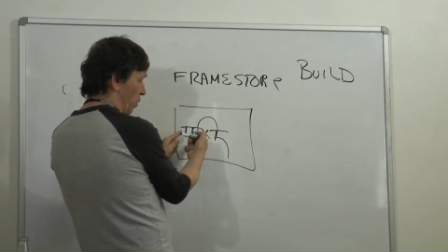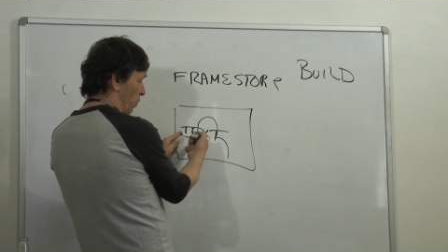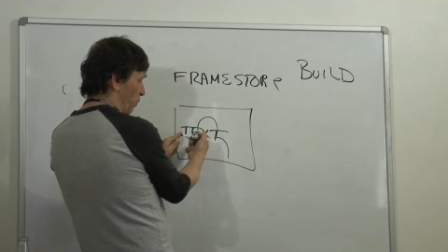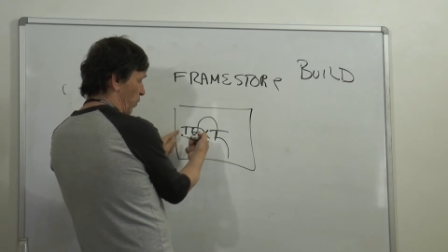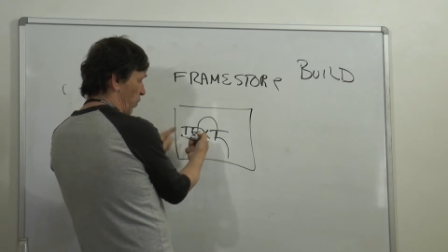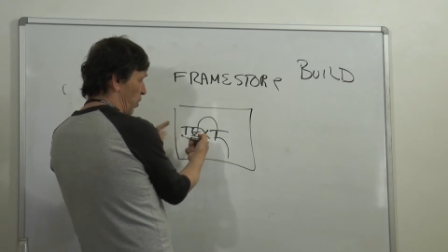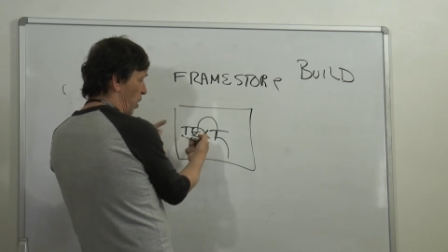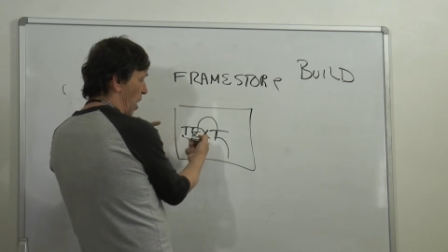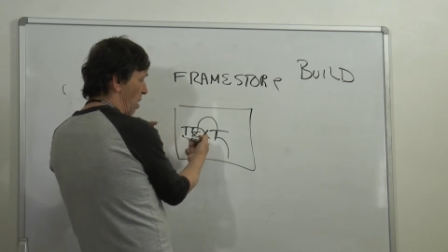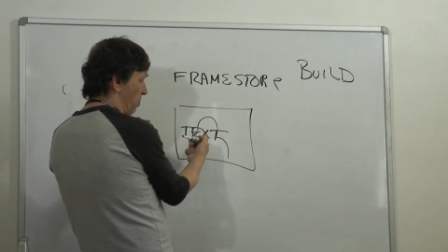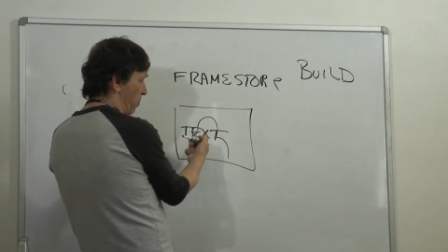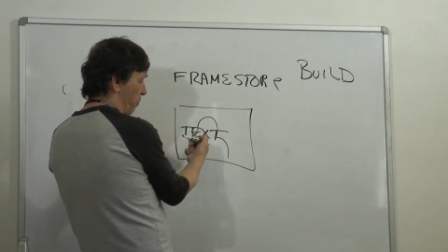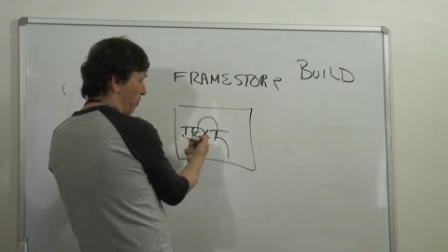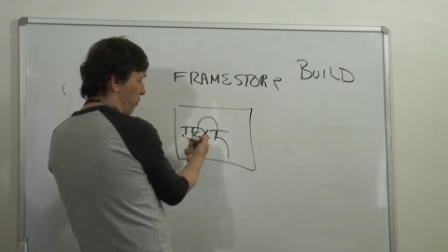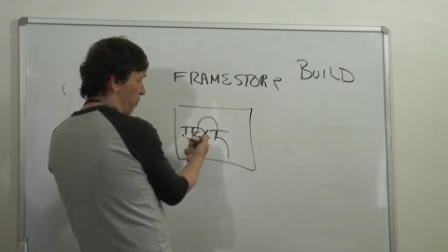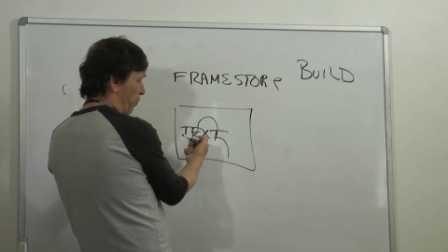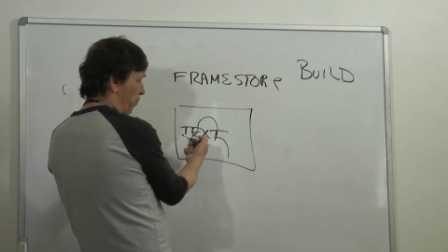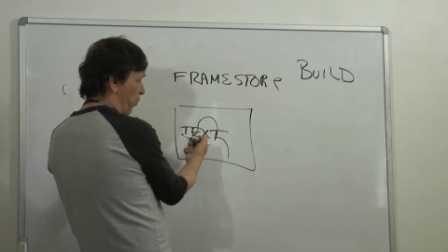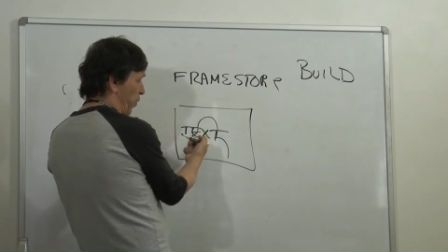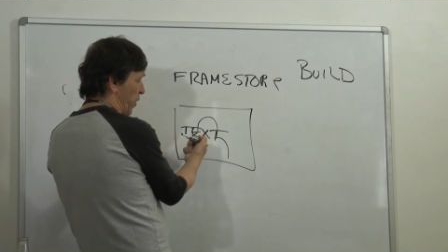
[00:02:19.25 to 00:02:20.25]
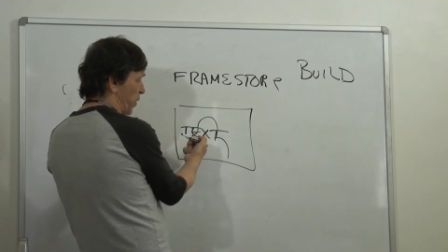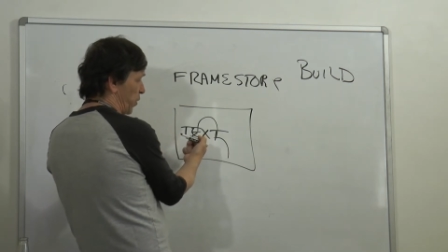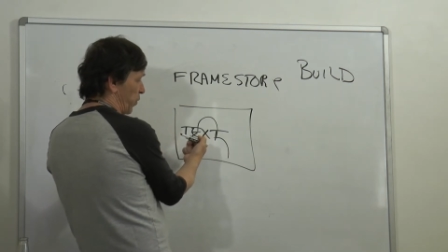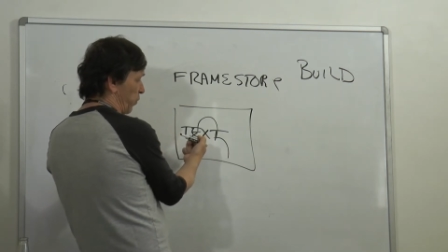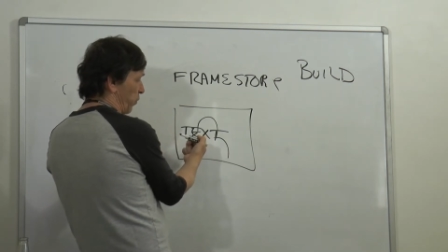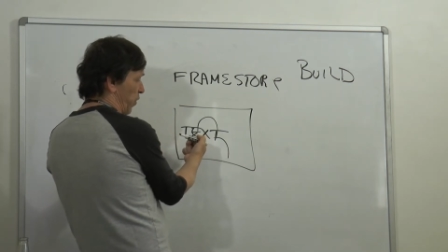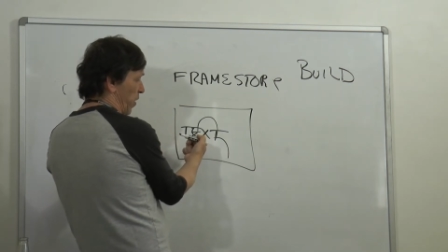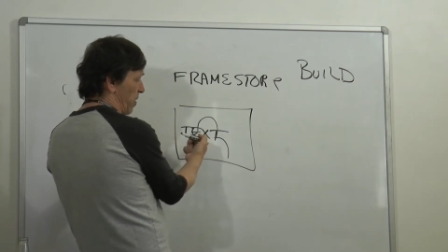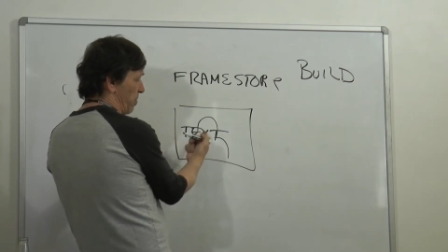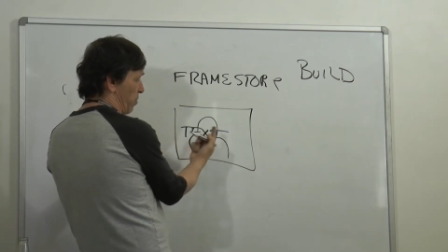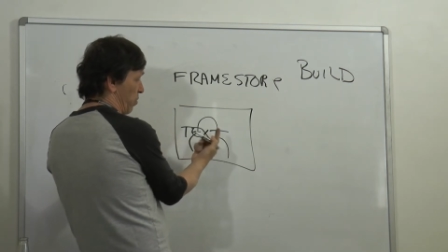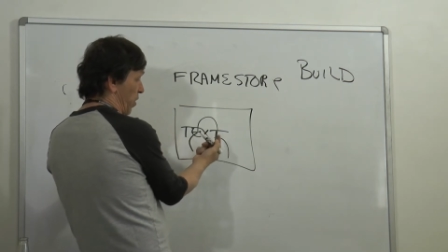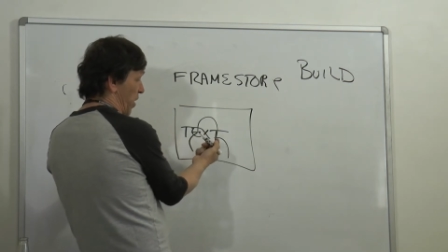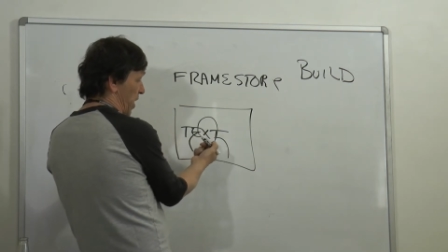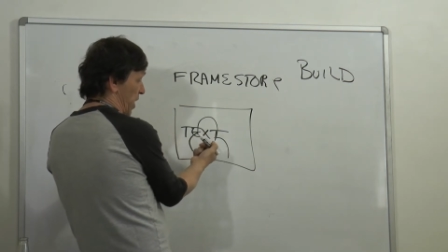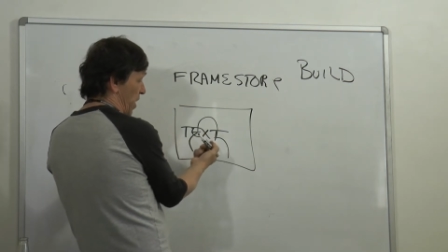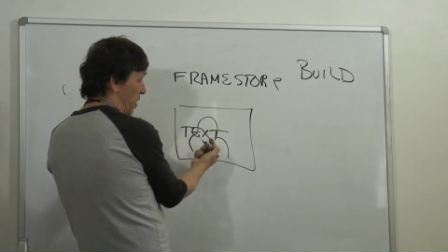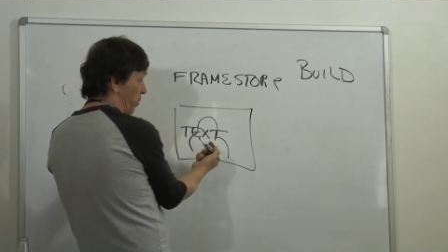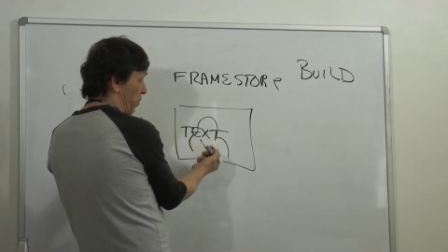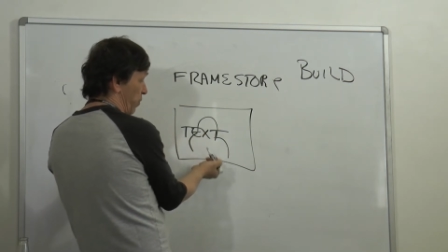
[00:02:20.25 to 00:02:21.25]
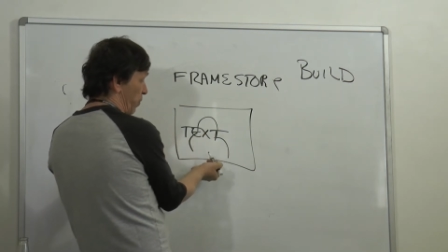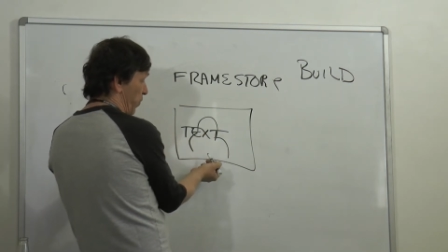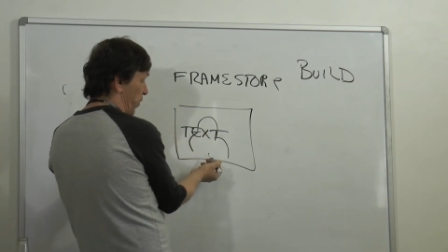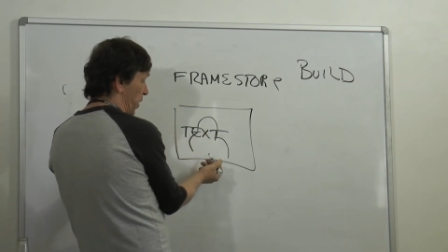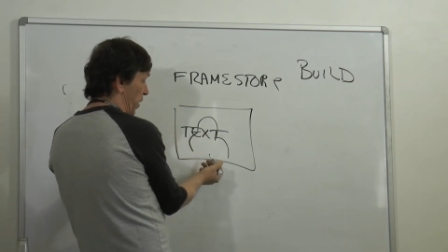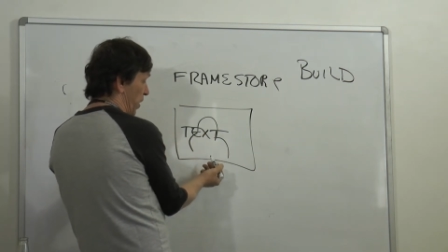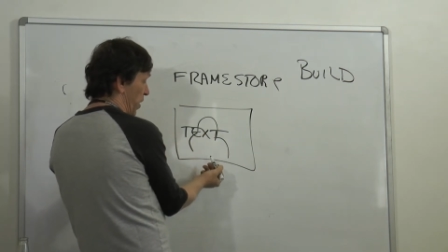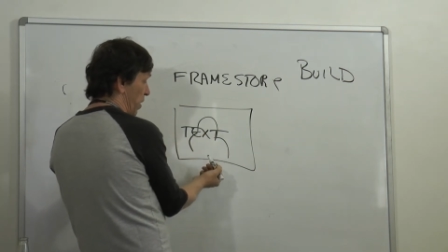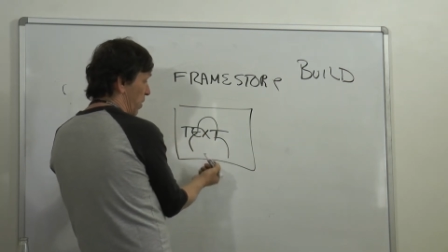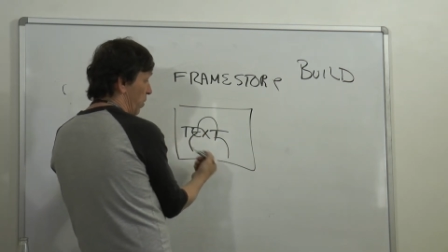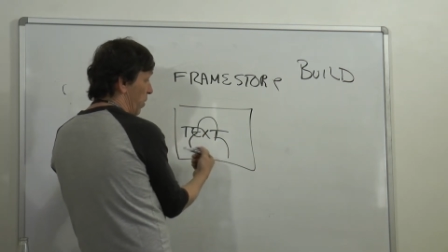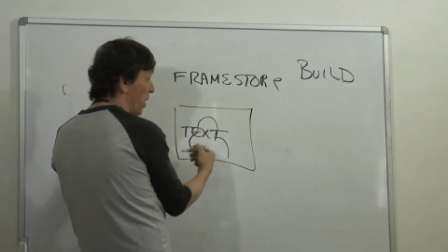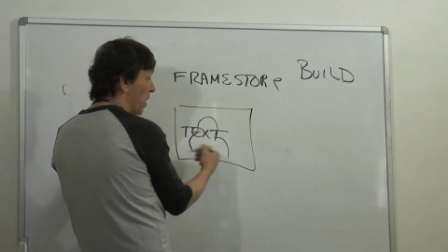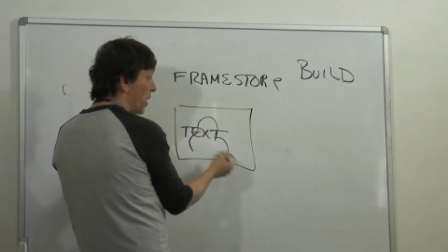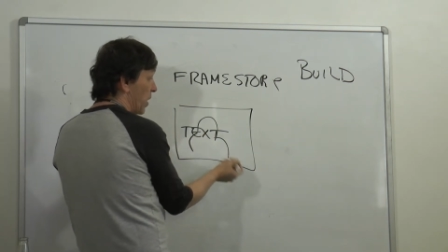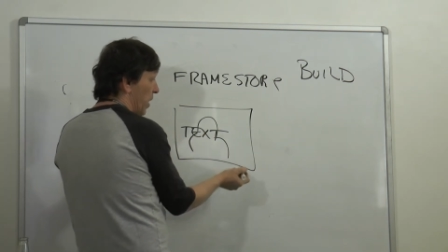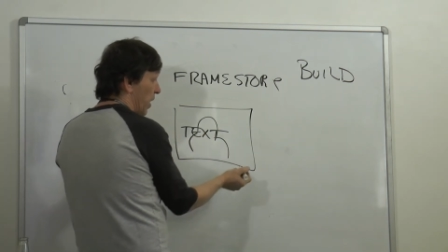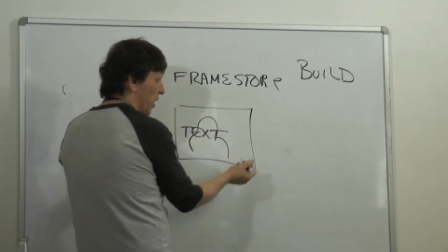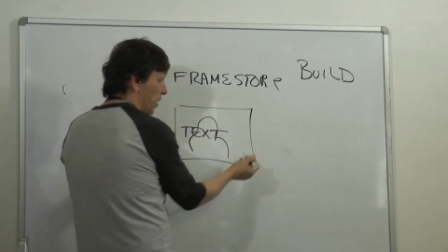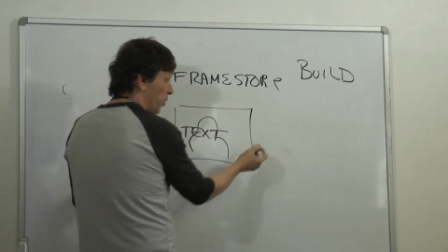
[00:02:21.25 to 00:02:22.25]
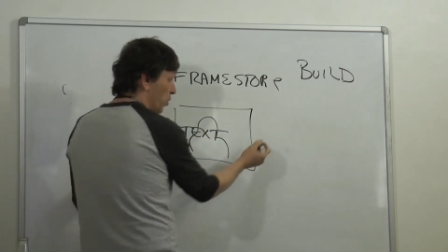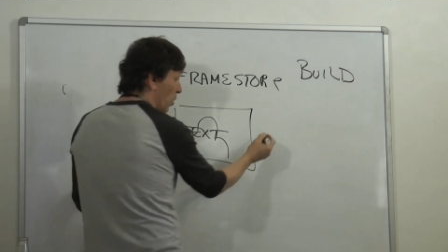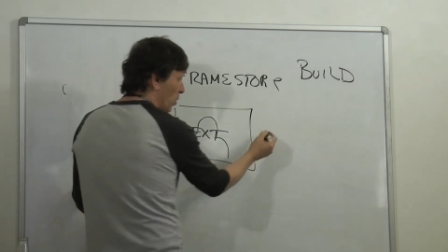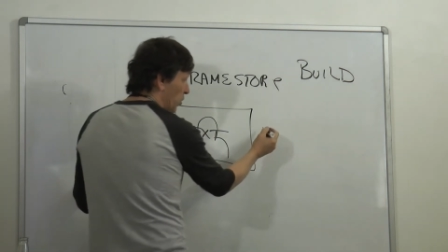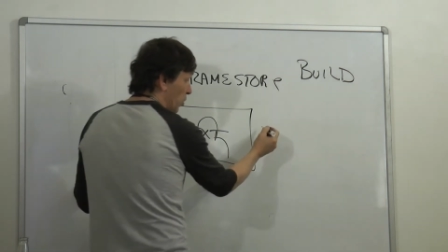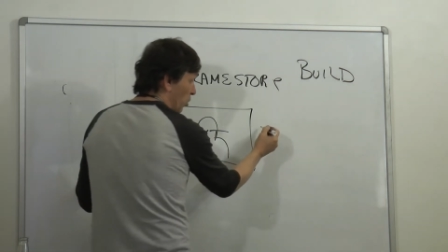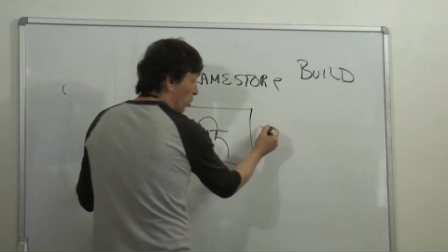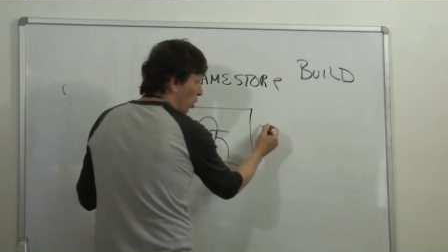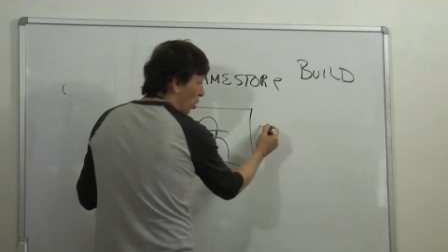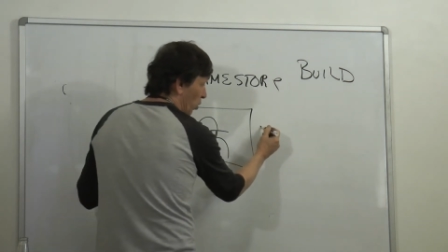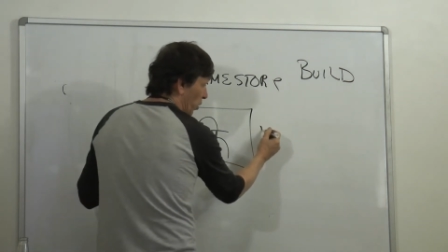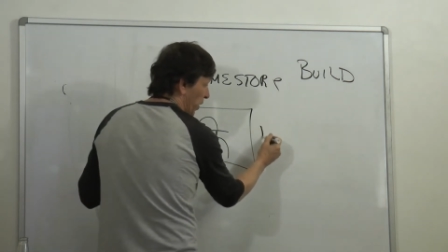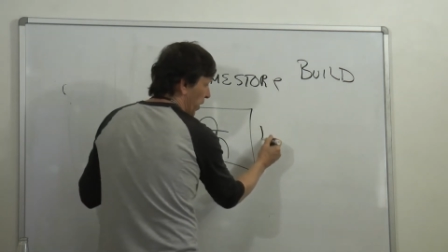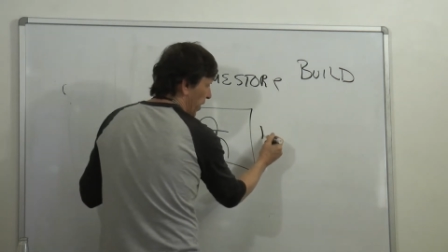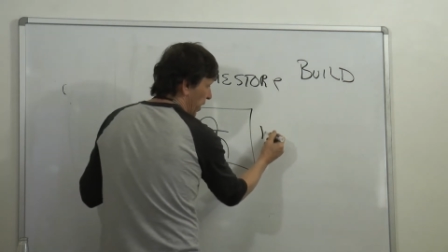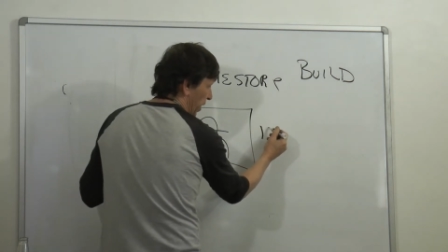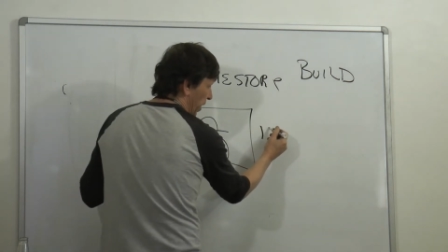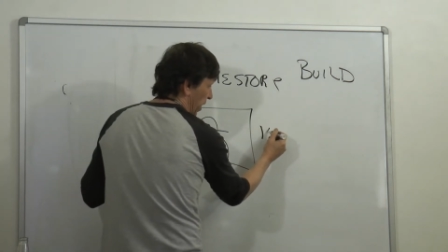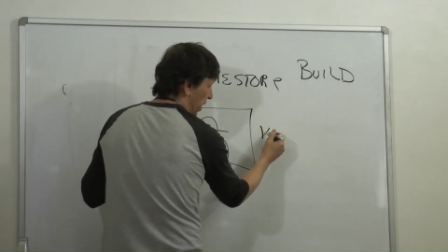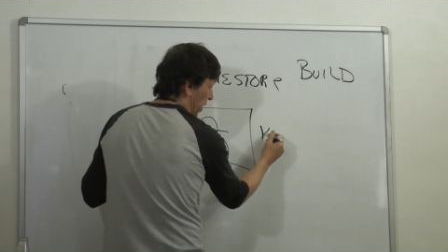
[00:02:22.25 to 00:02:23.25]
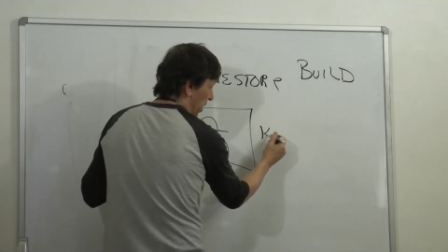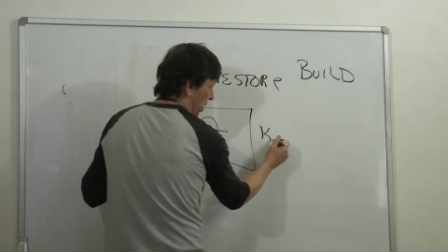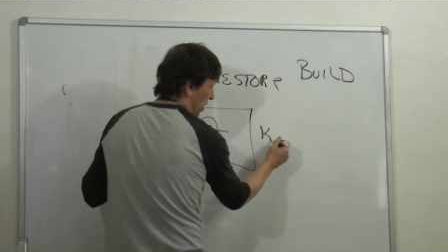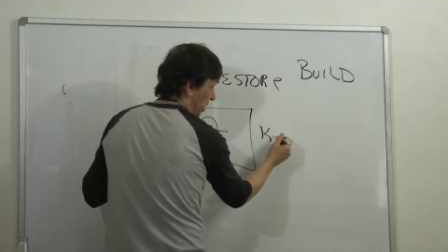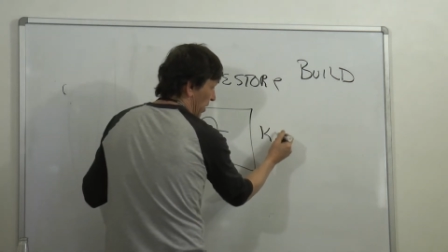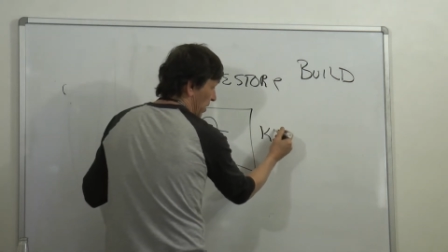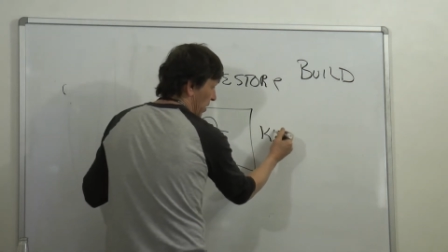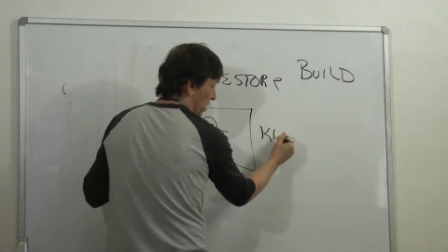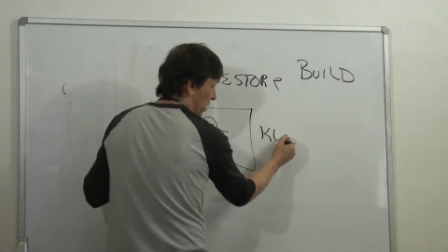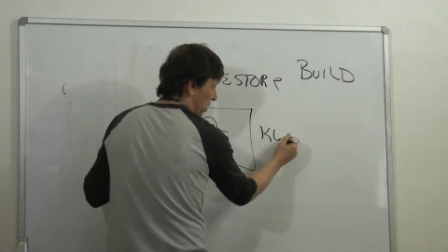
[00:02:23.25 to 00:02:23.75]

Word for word: over top of a freeze frame or any other video it's also called keying it.